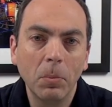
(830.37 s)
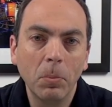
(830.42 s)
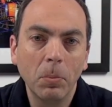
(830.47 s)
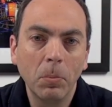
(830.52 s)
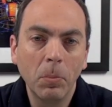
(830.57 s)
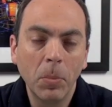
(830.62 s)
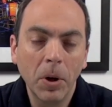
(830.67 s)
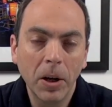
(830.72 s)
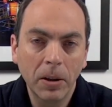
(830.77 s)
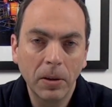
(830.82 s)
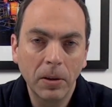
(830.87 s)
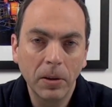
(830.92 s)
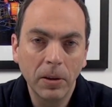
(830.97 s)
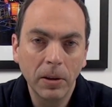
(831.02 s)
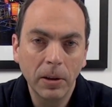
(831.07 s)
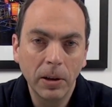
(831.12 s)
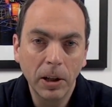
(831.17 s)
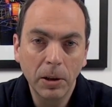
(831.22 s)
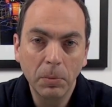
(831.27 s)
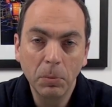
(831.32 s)
But
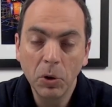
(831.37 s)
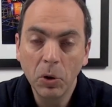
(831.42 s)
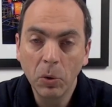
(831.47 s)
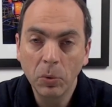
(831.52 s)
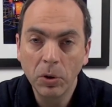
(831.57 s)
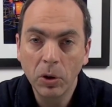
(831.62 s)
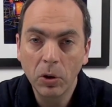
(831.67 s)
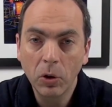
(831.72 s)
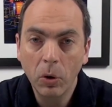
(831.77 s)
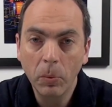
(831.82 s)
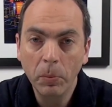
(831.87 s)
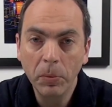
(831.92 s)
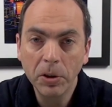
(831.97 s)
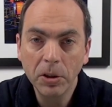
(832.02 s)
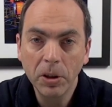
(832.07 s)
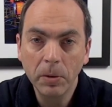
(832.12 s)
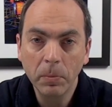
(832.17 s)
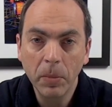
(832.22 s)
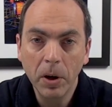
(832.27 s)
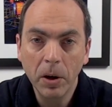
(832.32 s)
let me know in the
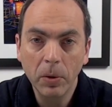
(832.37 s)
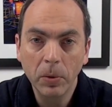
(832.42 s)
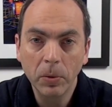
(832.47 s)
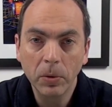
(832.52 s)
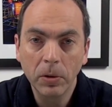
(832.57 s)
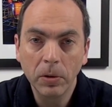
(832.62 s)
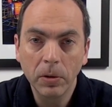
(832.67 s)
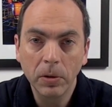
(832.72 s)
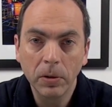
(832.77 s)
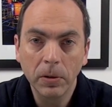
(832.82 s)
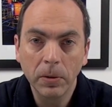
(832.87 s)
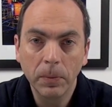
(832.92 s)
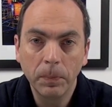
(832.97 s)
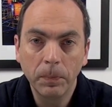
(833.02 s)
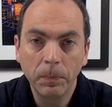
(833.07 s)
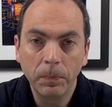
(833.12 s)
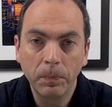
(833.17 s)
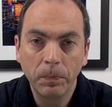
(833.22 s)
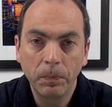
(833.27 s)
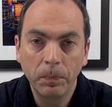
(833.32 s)
comments about
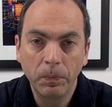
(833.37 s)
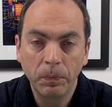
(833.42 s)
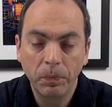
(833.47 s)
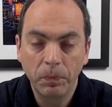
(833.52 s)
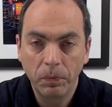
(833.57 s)
the